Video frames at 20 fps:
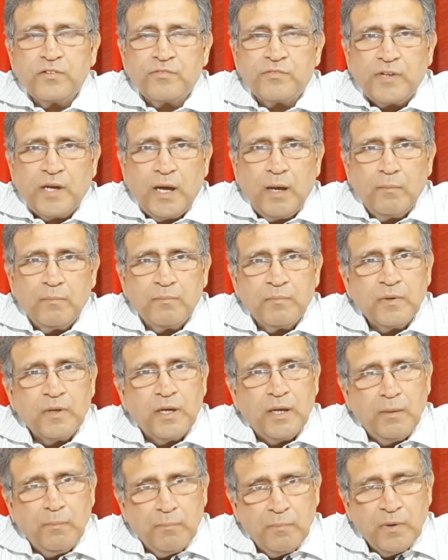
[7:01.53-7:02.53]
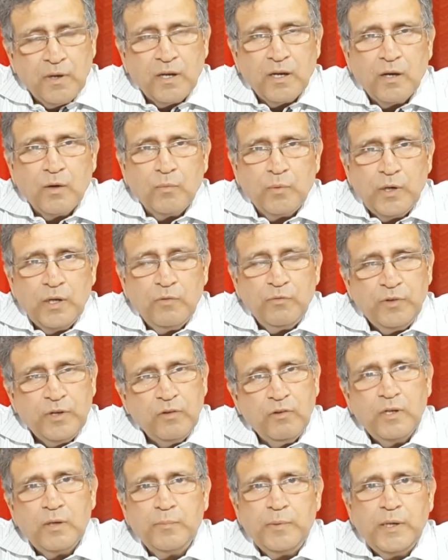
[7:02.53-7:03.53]
of time, we
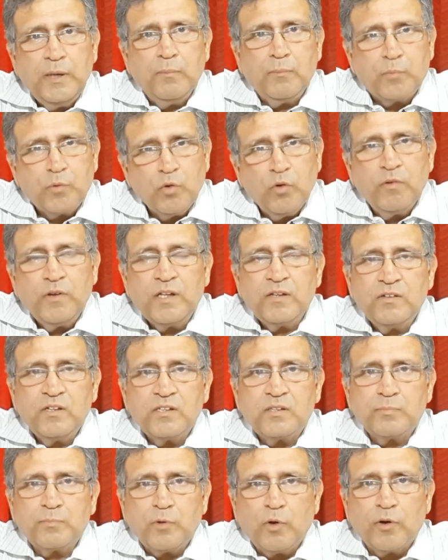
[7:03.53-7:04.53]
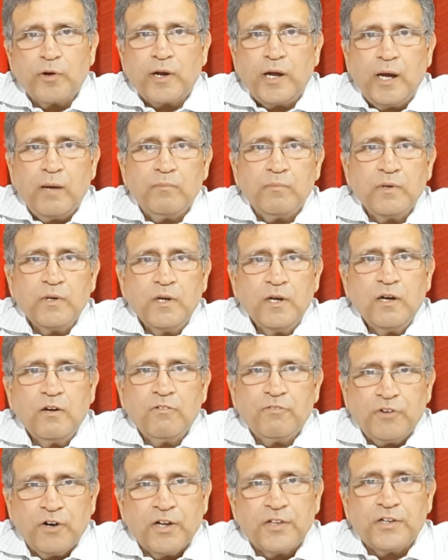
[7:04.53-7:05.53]
will be improving this program
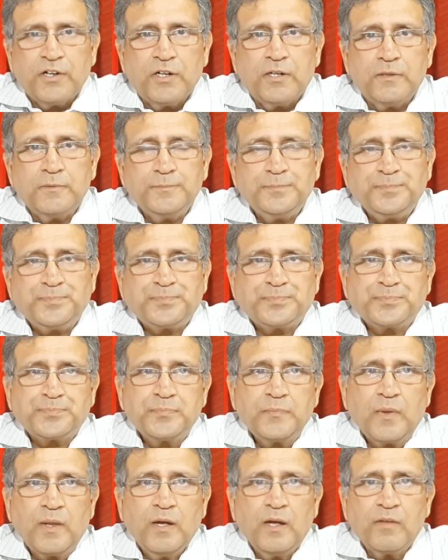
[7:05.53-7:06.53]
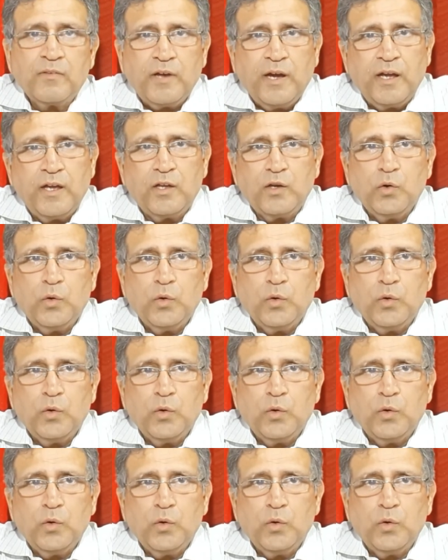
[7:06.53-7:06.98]
further. Thank